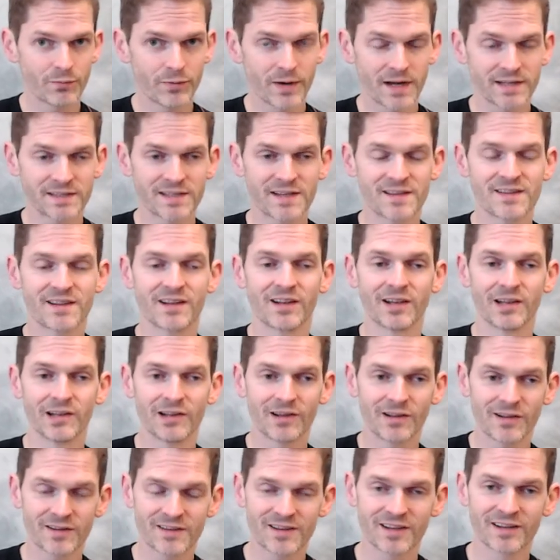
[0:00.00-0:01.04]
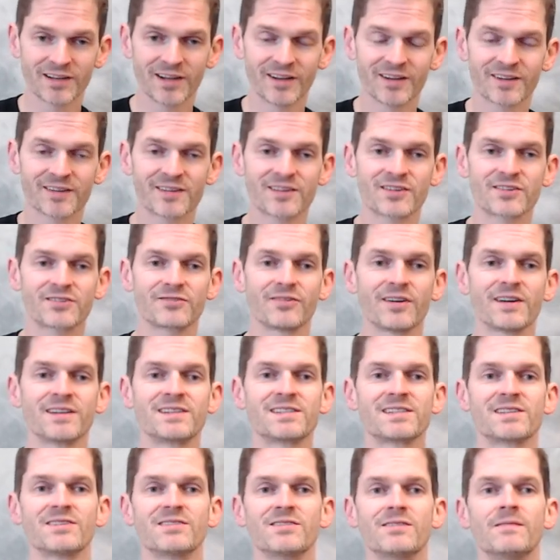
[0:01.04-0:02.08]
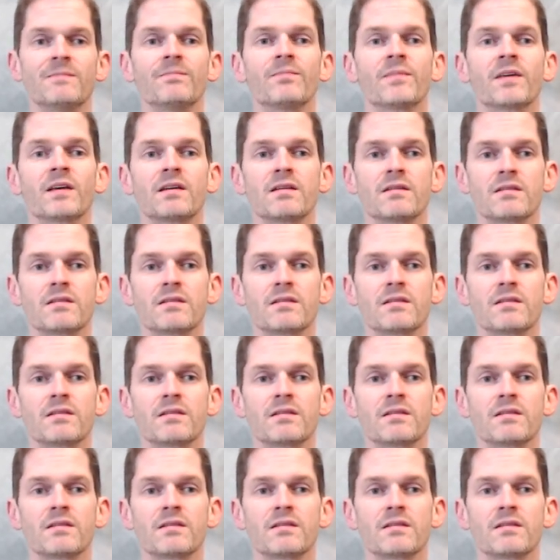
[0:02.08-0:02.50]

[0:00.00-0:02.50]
practice it lots and lots, try to